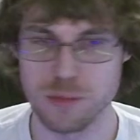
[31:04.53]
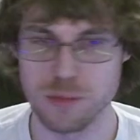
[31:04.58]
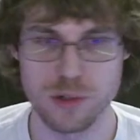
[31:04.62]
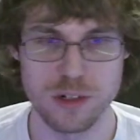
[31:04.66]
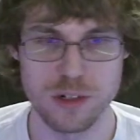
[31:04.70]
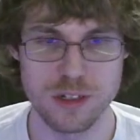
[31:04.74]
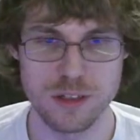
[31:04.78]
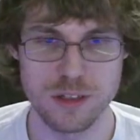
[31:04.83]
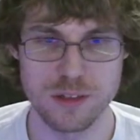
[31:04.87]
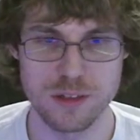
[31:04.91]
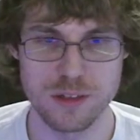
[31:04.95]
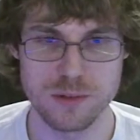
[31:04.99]

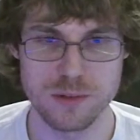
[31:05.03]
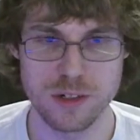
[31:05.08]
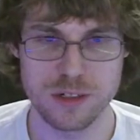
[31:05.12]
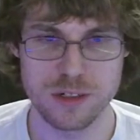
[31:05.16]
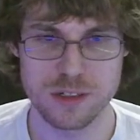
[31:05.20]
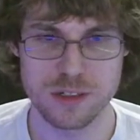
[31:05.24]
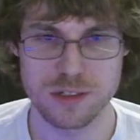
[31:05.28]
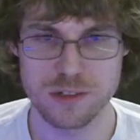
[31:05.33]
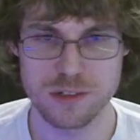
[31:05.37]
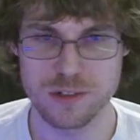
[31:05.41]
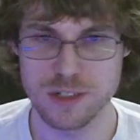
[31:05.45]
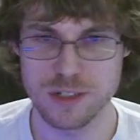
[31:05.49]
it in the wrong
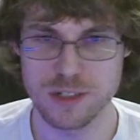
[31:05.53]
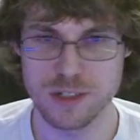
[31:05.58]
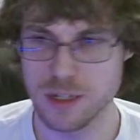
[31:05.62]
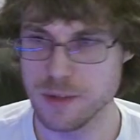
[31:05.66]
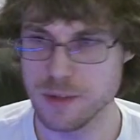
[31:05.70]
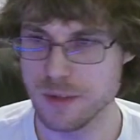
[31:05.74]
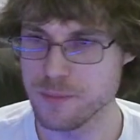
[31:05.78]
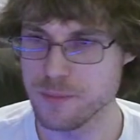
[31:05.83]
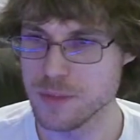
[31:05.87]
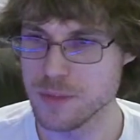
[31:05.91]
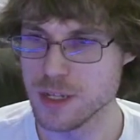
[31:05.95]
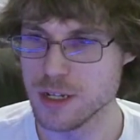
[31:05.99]
screen,
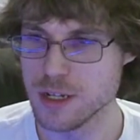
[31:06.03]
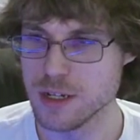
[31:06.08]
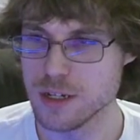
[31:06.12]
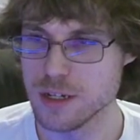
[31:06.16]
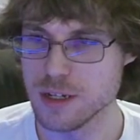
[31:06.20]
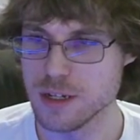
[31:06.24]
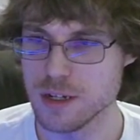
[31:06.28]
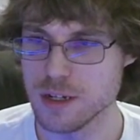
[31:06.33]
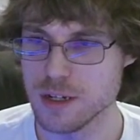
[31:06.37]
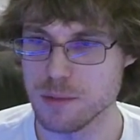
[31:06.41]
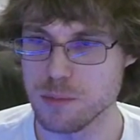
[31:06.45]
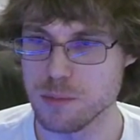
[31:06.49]

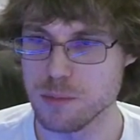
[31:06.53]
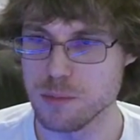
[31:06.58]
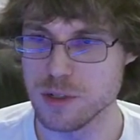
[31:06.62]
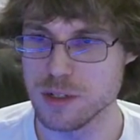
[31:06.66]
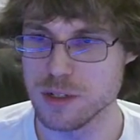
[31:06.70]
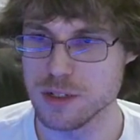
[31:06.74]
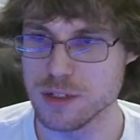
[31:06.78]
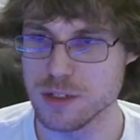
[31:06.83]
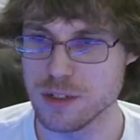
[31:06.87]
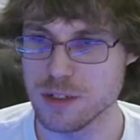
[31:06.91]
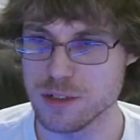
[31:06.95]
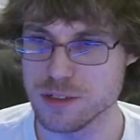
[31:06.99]

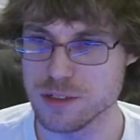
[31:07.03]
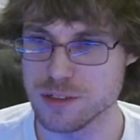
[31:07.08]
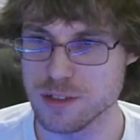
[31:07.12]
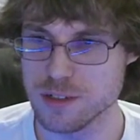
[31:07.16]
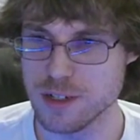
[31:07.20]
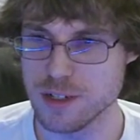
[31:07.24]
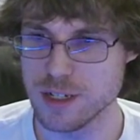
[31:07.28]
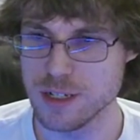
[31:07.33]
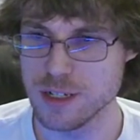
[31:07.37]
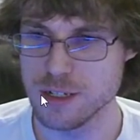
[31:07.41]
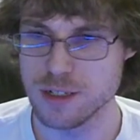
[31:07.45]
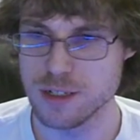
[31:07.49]
but I'll
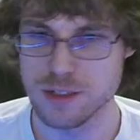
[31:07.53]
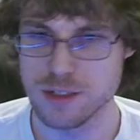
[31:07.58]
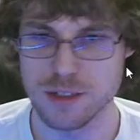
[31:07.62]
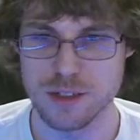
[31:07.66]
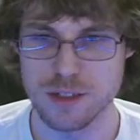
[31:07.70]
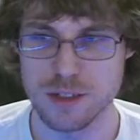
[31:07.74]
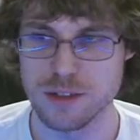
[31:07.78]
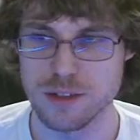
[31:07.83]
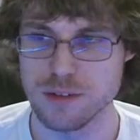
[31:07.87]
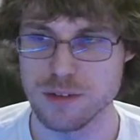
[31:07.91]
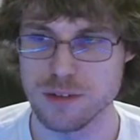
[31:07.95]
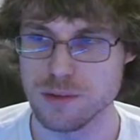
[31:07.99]
try.
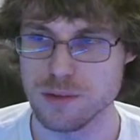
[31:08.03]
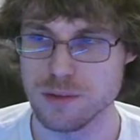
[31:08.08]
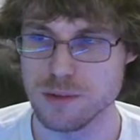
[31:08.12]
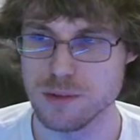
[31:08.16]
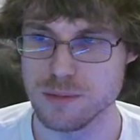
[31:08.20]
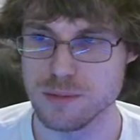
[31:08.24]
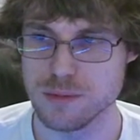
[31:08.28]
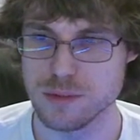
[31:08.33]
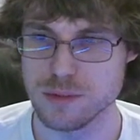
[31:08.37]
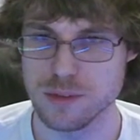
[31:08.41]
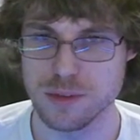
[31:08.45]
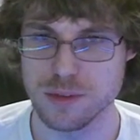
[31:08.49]

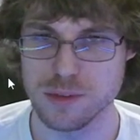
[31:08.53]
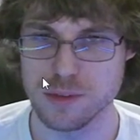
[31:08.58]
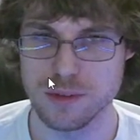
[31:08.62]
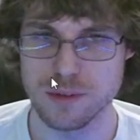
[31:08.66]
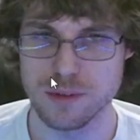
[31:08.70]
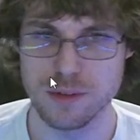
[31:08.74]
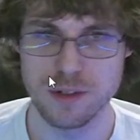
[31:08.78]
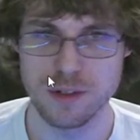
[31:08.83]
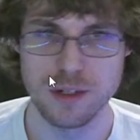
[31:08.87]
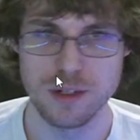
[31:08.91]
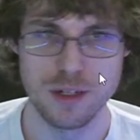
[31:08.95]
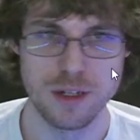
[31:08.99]
So
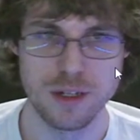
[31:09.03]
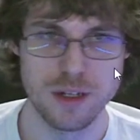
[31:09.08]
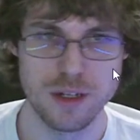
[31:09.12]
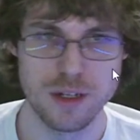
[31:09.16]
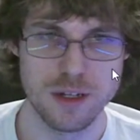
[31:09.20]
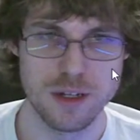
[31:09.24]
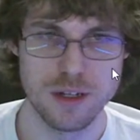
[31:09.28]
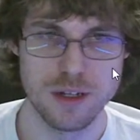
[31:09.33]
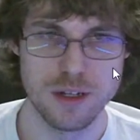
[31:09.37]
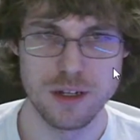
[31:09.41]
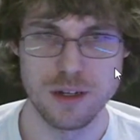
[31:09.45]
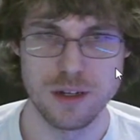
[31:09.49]

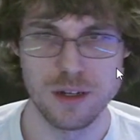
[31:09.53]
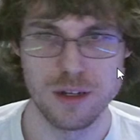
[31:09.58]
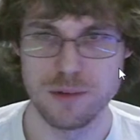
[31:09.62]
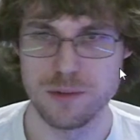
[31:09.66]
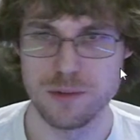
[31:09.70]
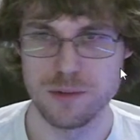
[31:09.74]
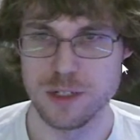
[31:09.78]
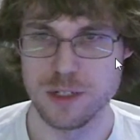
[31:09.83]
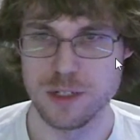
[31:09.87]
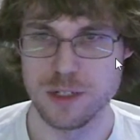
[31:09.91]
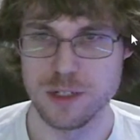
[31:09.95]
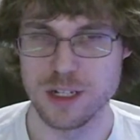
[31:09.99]

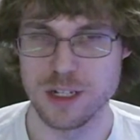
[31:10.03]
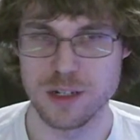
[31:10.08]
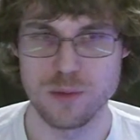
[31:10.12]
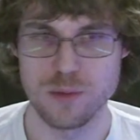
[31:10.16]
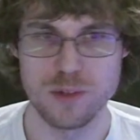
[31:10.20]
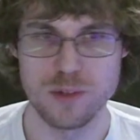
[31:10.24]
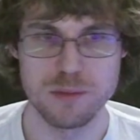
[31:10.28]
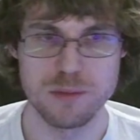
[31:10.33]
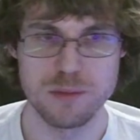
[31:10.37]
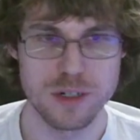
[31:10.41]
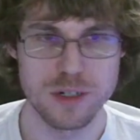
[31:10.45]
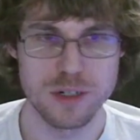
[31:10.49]
we'll hit that
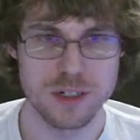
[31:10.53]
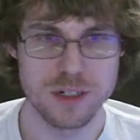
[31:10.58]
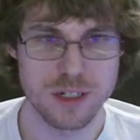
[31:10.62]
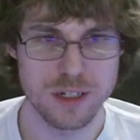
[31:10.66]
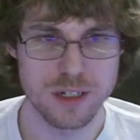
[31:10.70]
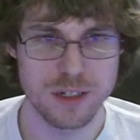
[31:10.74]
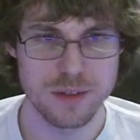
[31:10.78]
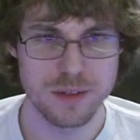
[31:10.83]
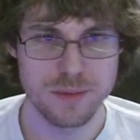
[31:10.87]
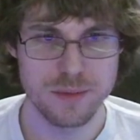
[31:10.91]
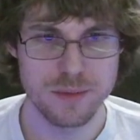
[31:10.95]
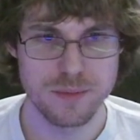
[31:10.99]
GUID button
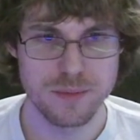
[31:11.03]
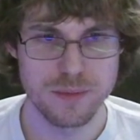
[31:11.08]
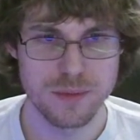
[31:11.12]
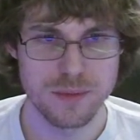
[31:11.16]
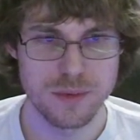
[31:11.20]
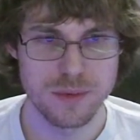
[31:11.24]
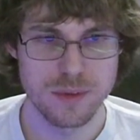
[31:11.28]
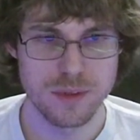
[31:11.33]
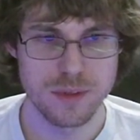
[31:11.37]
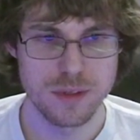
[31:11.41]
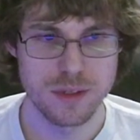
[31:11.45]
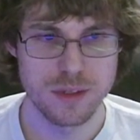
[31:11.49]
again.
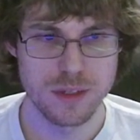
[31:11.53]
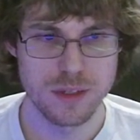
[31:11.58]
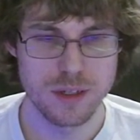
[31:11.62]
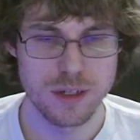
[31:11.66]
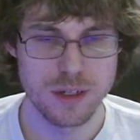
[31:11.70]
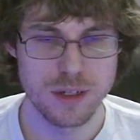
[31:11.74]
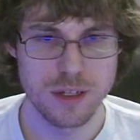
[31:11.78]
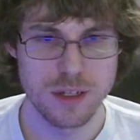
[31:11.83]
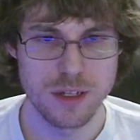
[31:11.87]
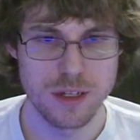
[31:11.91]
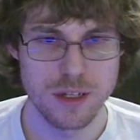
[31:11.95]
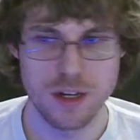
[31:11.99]

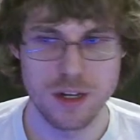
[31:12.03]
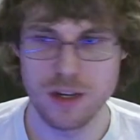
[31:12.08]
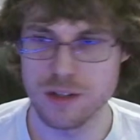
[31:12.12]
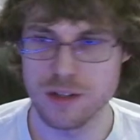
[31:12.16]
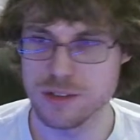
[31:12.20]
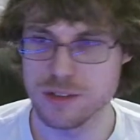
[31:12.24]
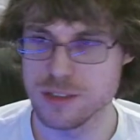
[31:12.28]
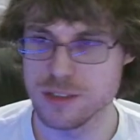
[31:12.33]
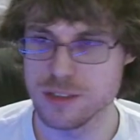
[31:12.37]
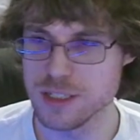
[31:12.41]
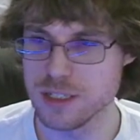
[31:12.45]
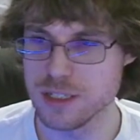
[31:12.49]
Oh,
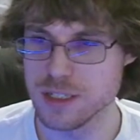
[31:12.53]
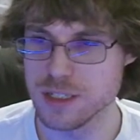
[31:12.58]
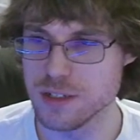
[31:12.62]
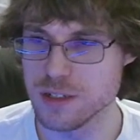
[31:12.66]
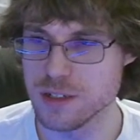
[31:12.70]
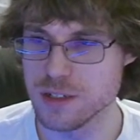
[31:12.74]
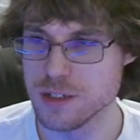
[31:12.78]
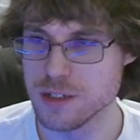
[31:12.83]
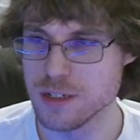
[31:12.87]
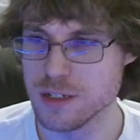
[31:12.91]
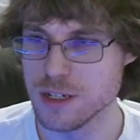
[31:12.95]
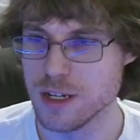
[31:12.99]
so you
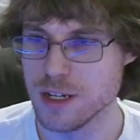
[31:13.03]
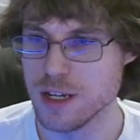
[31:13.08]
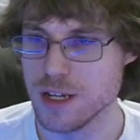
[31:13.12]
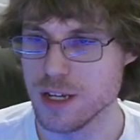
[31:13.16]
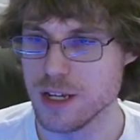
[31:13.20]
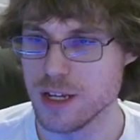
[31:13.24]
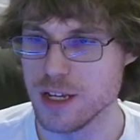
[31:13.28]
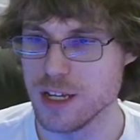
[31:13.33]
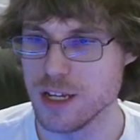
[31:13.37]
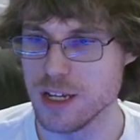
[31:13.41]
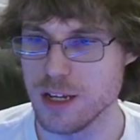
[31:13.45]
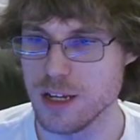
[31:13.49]
know,
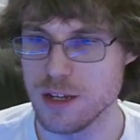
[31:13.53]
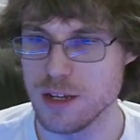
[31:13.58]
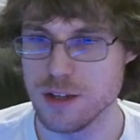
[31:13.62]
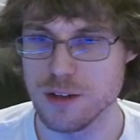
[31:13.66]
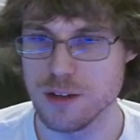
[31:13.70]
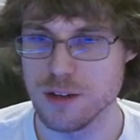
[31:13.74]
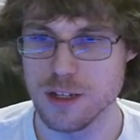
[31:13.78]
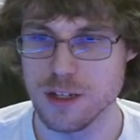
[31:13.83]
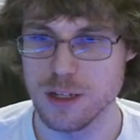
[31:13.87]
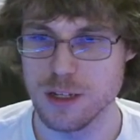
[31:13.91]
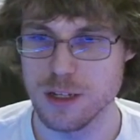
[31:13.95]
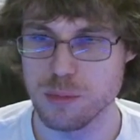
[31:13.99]
yeah,
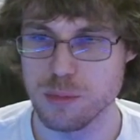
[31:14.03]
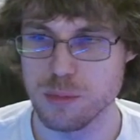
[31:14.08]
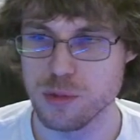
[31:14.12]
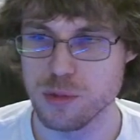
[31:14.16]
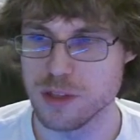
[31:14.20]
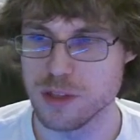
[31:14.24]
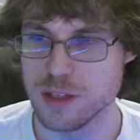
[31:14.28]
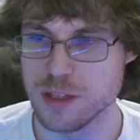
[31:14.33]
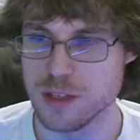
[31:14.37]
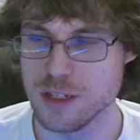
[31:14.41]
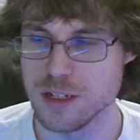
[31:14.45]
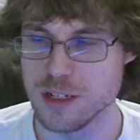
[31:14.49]
it
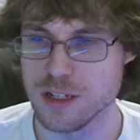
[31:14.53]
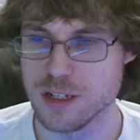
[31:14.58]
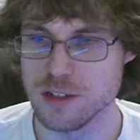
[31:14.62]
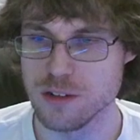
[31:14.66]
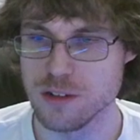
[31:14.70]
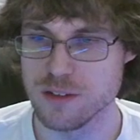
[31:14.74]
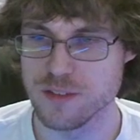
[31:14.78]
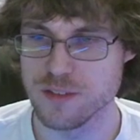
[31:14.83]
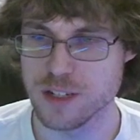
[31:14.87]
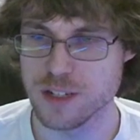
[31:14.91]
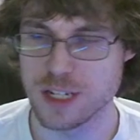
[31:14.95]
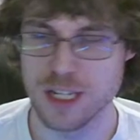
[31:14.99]
put the
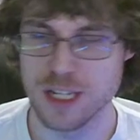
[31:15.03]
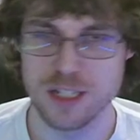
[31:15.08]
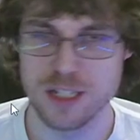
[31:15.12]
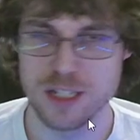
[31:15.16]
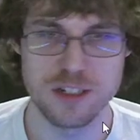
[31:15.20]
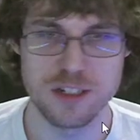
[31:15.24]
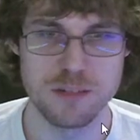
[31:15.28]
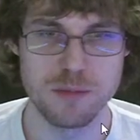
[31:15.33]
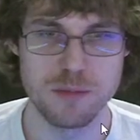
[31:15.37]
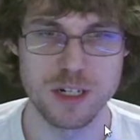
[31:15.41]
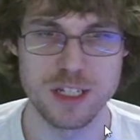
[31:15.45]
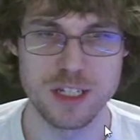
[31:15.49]
notification
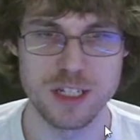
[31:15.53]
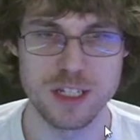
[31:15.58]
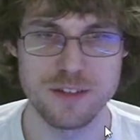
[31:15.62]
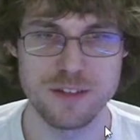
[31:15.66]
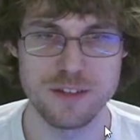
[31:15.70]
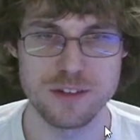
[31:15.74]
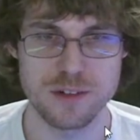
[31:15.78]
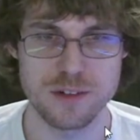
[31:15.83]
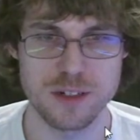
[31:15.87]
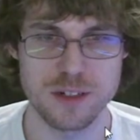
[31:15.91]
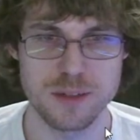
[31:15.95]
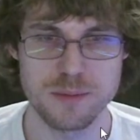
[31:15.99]
in my left
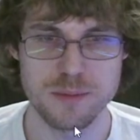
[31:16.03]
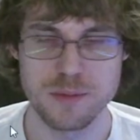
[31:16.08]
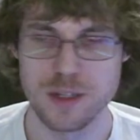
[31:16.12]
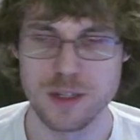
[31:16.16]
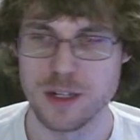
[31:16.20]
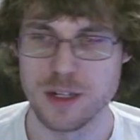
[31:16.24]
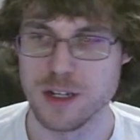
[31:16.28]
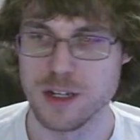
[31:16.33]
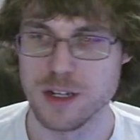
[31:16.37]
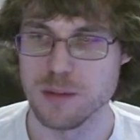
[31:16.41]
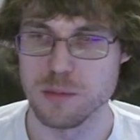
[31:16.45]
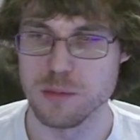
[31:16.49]
screen.
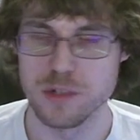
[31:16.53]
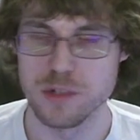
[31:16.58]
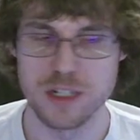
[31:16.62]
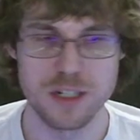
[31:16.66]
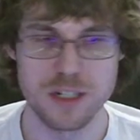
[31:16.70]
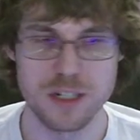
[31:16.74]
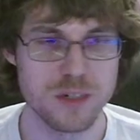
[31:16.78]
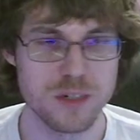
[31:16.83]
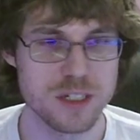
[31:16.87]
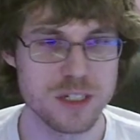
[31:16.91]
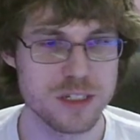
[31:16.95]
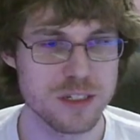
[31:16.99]
But
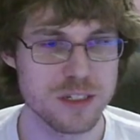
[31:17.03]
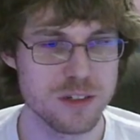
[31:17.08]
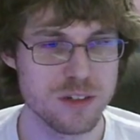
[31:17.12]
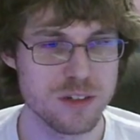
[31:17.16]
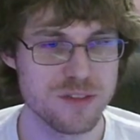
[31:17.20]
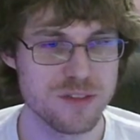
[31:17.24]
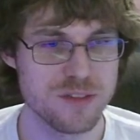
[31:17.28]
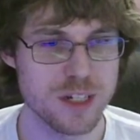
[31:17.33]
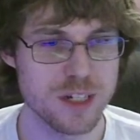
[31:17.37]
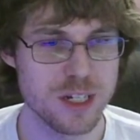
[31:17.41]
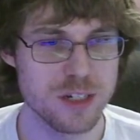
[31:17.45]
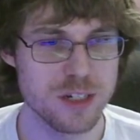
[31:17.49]
anyways, a
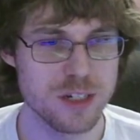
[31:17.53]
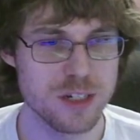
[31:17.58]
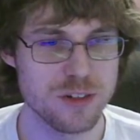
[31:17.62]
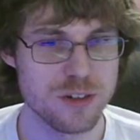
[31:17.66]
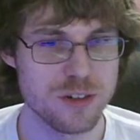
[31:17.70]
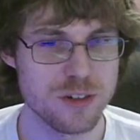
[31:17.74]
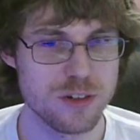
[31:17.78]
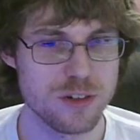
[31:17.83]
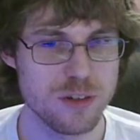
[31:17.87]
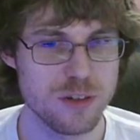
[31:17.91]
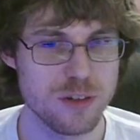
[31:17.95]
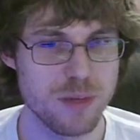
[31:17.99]
notification
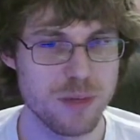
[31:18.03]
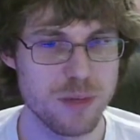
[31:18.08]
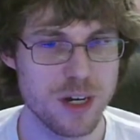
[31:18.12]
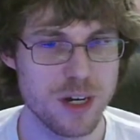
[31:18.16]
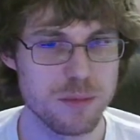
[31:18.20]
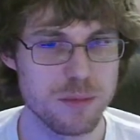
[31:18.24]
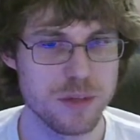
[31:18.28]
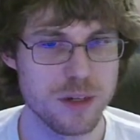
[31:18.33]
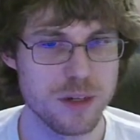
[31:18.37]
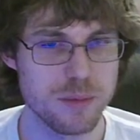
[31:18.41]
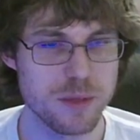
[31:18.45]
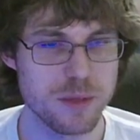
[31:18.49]
should
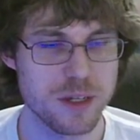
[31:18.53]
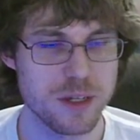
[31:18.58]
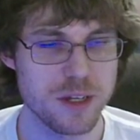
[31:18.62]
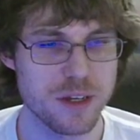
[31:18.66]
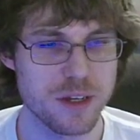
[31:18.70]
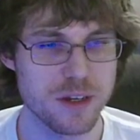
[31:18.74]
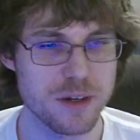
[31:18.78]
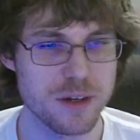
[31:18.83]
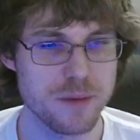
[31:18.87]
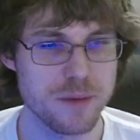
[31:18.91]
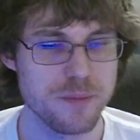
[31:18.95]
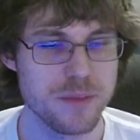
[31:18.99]
pop up
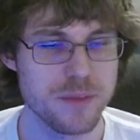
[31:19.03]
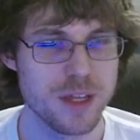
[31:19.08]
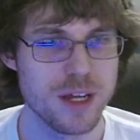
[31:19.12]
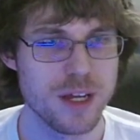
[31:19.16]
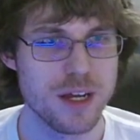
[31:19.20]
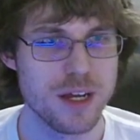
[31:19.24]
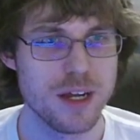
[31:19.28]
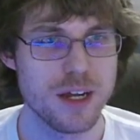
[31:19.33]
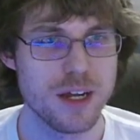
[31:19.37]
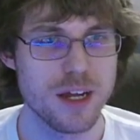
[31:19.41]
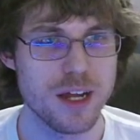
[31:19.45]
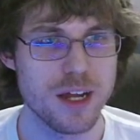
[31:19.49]
here,
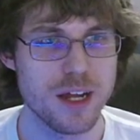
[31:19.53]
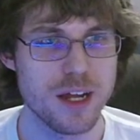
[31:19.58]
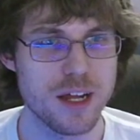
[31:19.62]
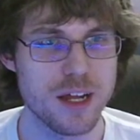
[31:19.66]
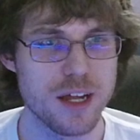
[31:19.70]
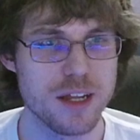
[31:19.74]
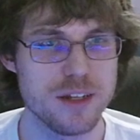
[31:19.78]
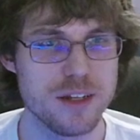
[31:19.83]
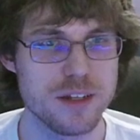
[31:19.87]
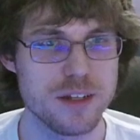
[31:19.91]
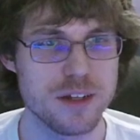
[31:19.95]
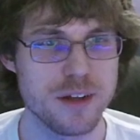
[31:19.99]

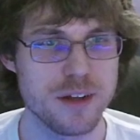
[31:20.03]
and